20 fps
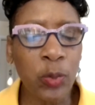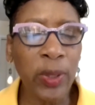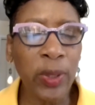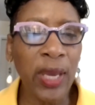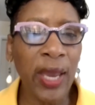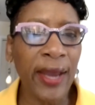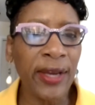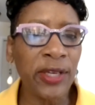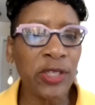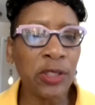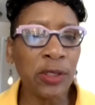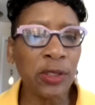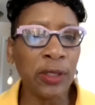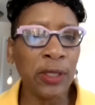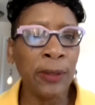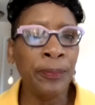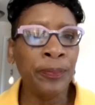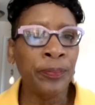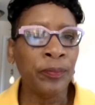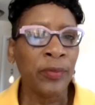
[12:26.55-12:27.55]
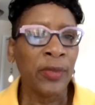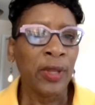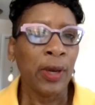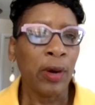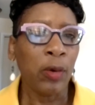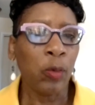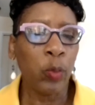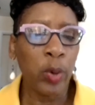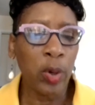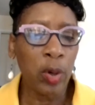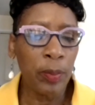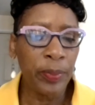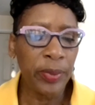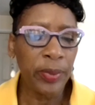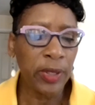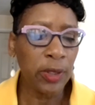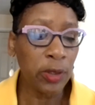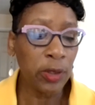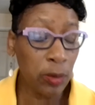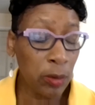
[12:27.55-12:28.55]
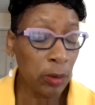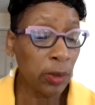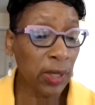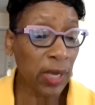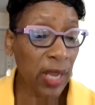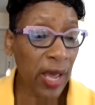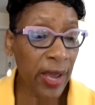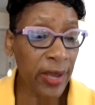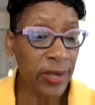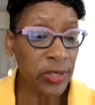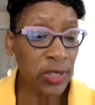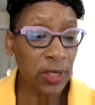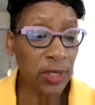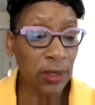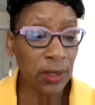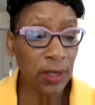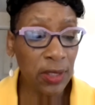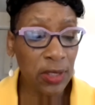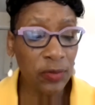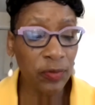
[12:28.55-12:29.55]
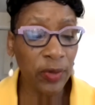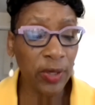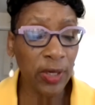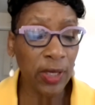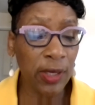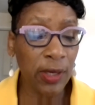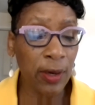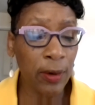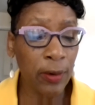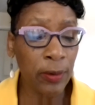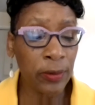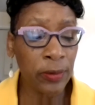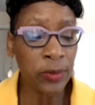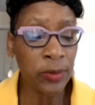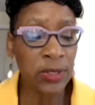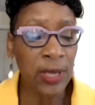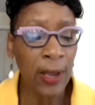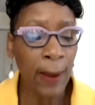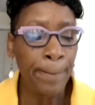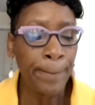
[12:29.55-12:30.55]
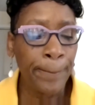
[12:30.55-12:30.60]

We actually uh, will be utilizing these videos